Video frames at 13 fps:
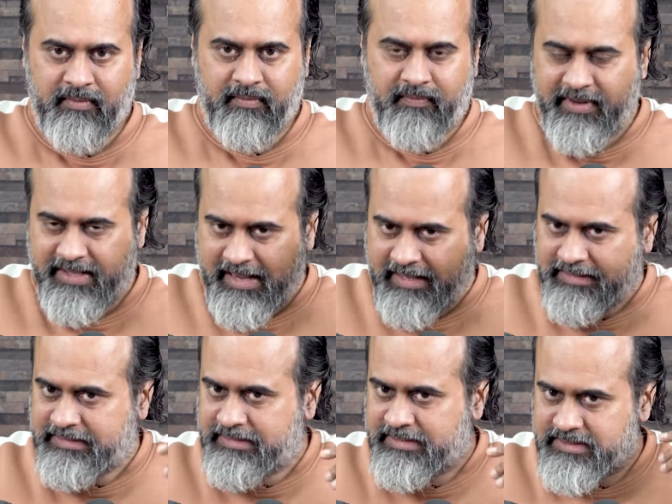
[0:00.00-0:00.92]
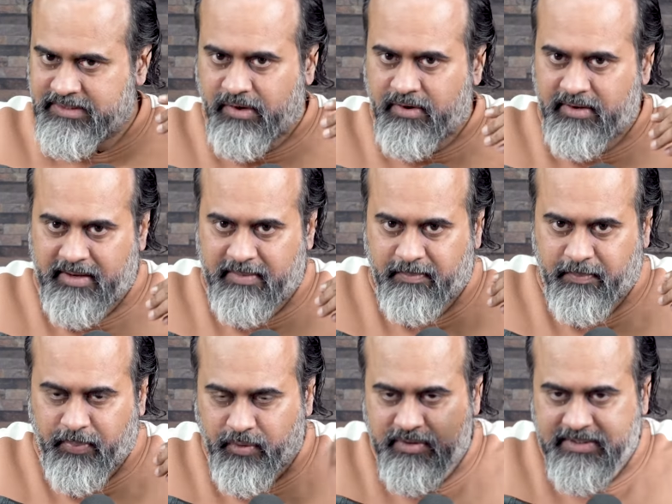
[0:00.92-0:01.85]
Vedanta does not
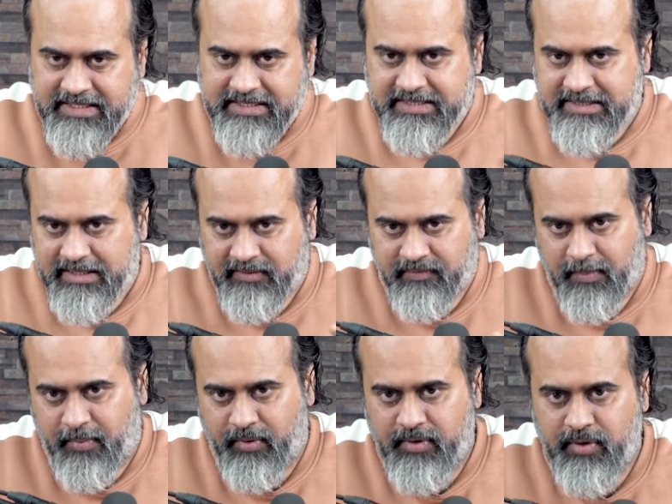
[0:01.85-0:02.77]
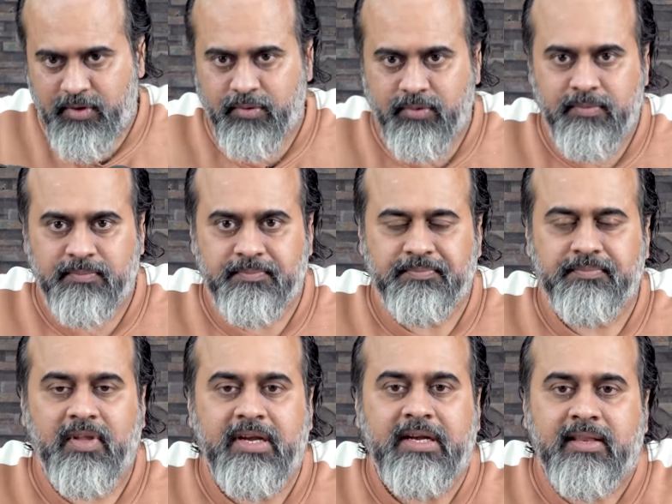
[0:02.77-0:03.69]
impose itself upon you.
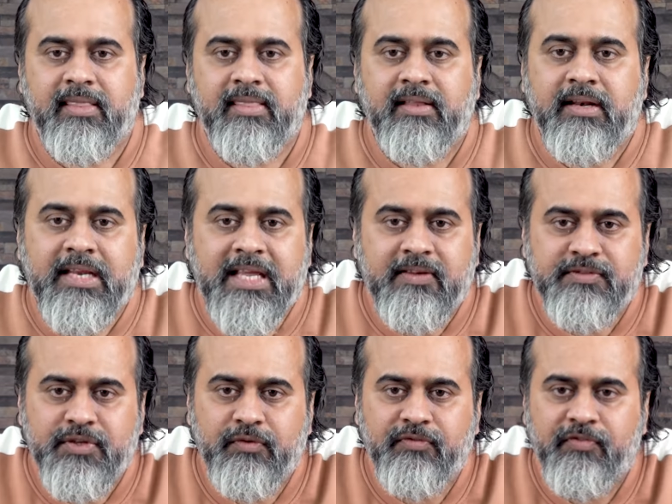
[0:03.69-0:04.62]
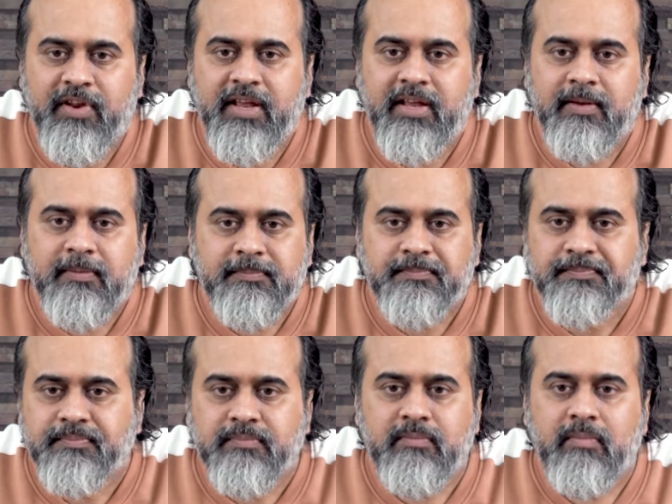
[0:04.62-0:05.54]
It leaves you free.
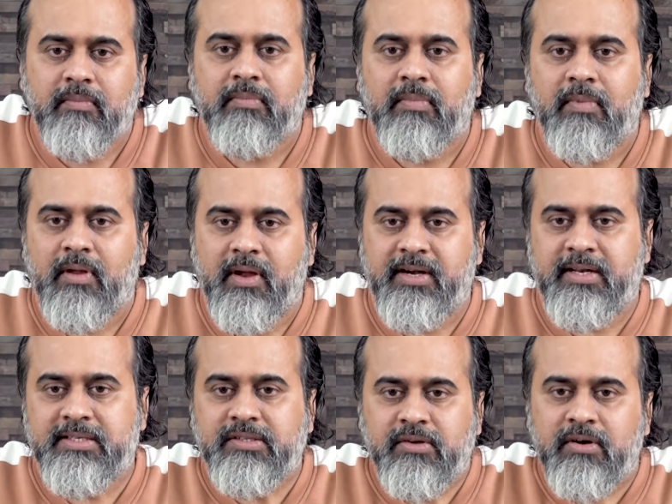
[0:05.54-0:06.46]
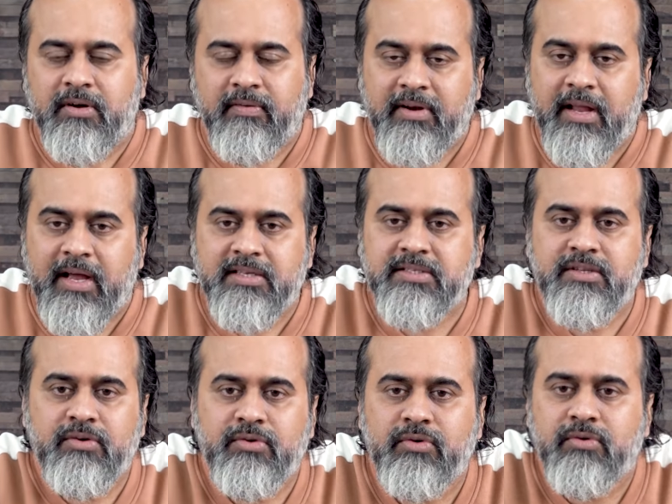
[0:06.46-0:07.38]
It does not even
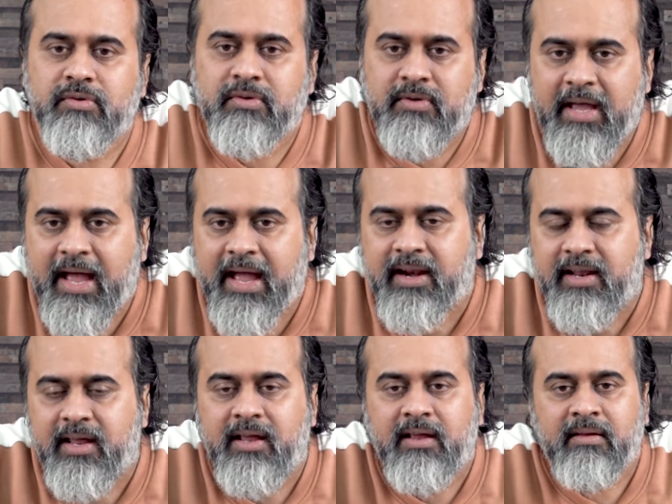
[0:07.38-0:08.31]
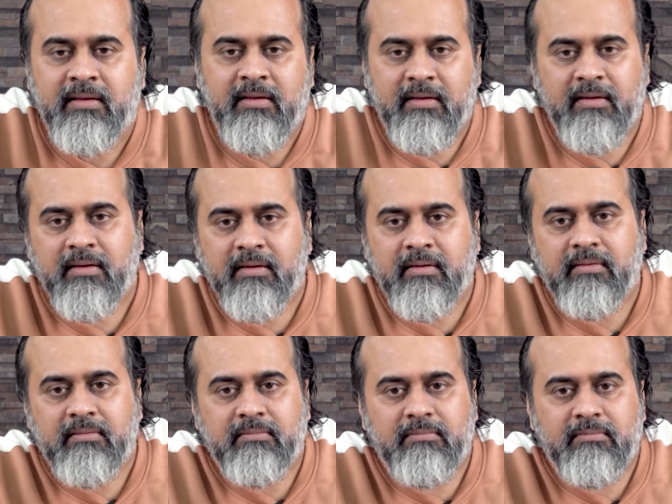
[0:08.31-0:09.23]
ask you to carry
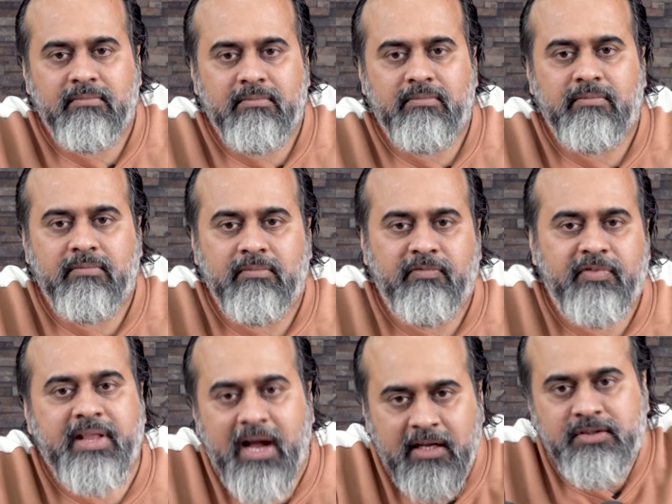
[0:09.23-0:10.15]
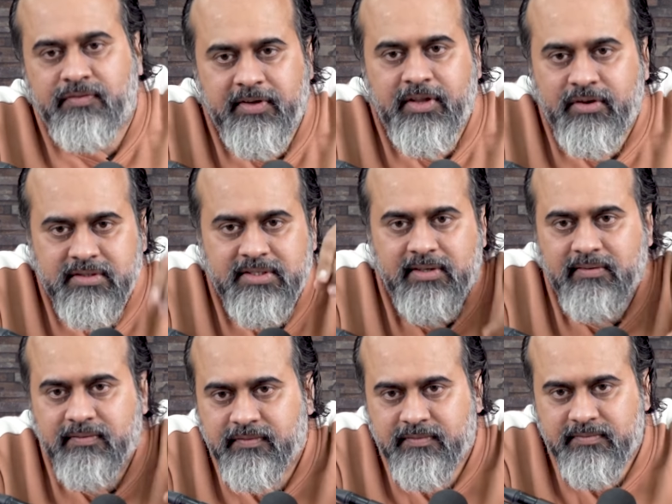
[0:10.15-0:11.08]
Vedant with yourself.